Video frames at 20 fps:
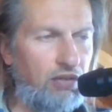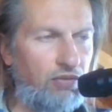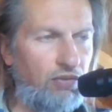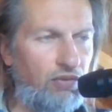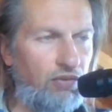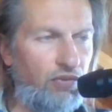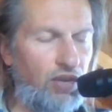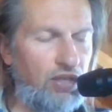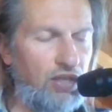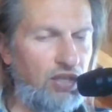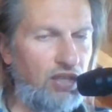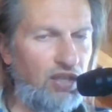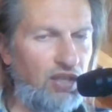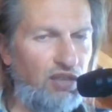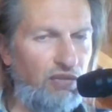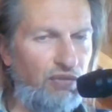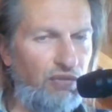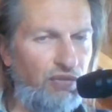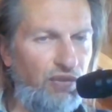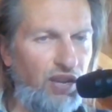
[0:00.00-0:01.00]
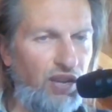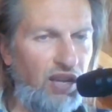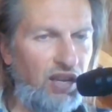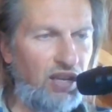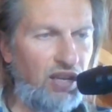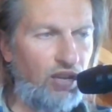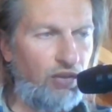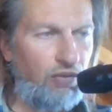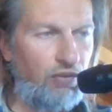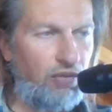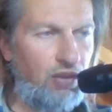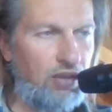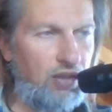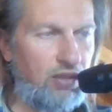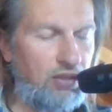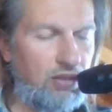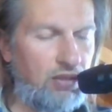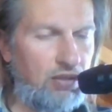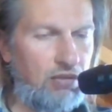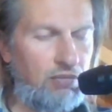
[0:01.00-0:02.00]
reaching the feeling of
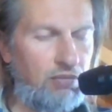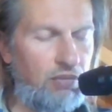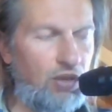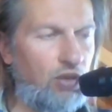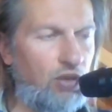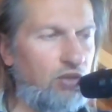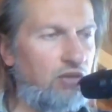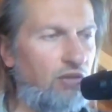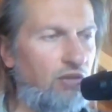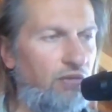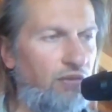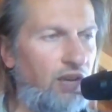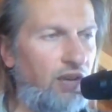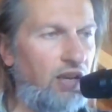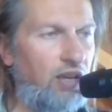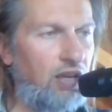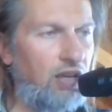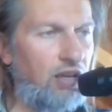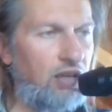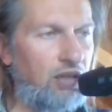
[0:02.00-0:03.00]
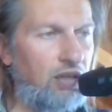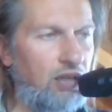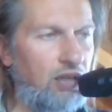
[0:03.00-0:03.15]
this, because the feeling,